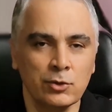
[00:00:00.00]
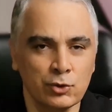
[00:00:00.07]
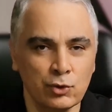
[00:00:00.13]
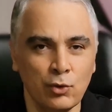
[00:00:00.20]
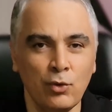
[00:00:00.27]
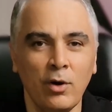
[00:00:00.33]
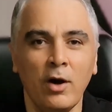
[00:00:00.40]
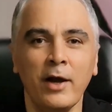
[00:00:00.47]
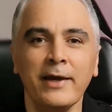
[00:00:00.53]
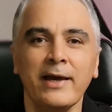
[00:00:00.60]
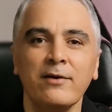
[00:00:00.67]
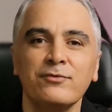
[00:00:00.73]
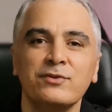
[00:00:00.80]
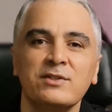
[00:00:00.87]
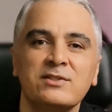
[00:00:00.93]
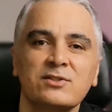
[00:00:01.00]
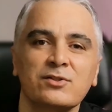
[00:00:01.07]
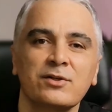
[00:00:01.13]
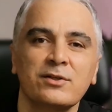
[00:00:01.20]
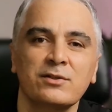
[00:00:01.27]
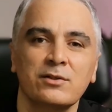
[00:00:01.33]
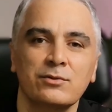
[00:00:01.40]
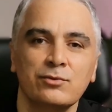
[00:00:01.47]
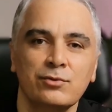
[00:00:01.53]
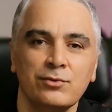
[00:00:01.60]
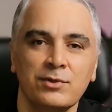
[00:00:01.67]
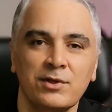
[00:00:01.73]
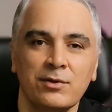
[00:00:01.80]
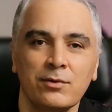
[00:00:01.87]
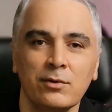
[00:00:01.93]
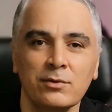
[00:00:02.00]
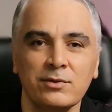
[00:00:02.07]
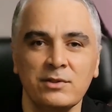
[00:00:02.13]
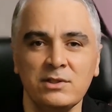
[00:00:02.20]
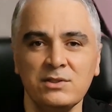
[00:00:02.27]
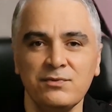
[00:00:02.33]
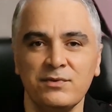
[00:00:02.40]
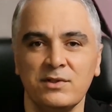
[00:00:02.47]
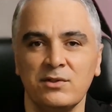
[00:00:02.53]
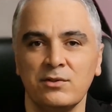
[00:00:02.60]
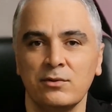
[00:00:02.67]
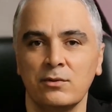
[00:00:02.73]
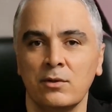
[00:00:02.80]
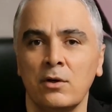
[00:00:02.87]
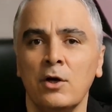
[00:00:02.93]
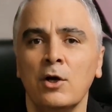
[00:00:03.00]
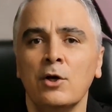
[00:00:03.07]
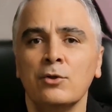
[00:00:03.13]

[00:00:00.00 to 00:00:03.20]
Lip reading: So I have decided to record this video